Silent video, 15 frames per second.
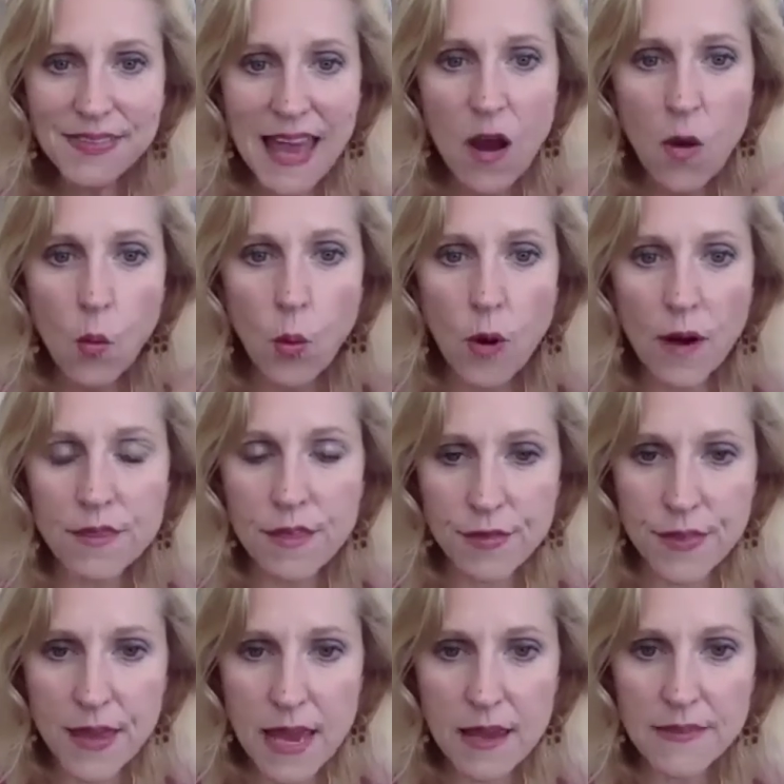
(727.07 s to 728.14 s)
that one
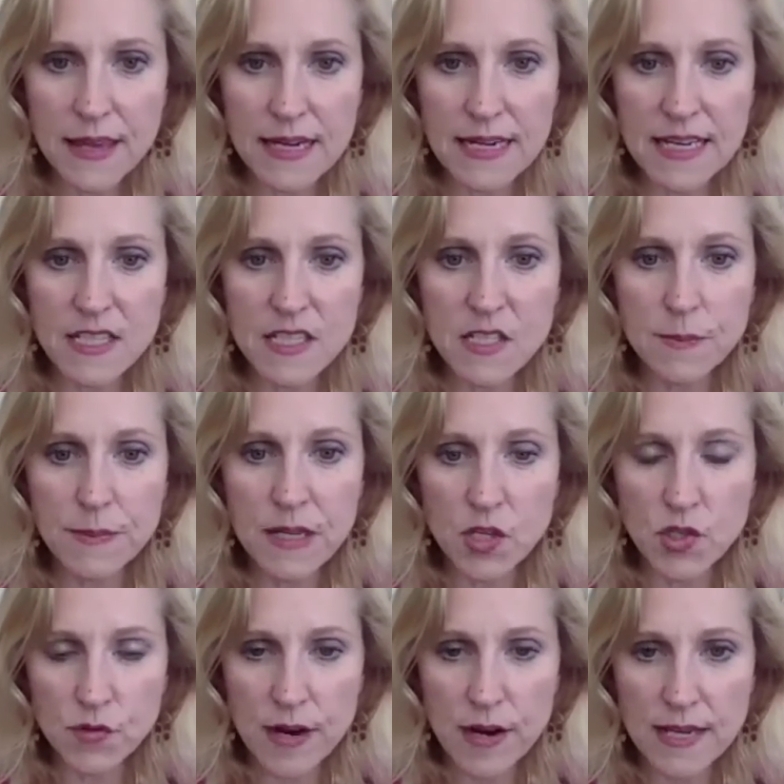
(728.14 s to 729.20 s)
thing that needs to be
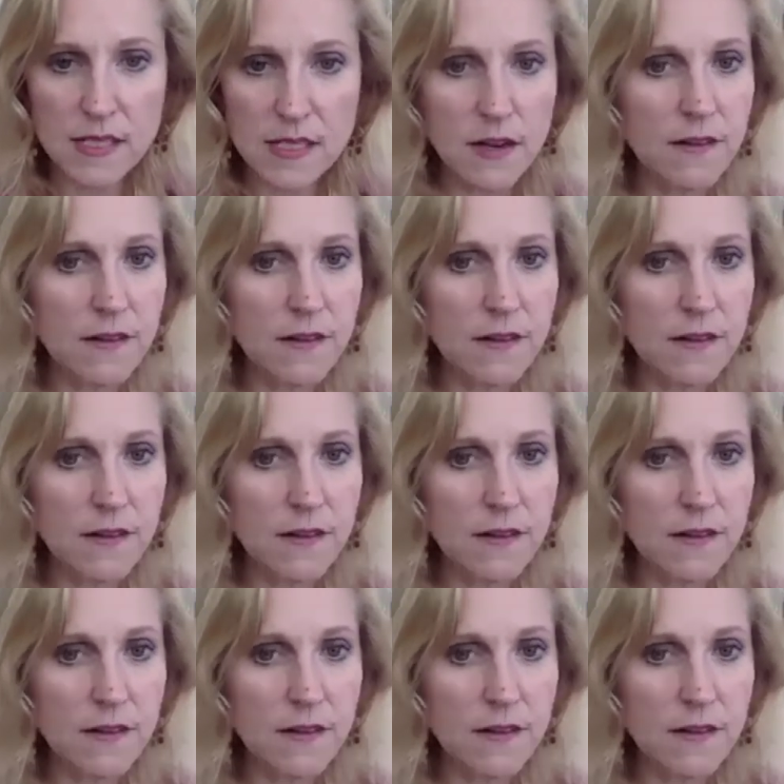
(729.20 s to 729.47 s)
addressed.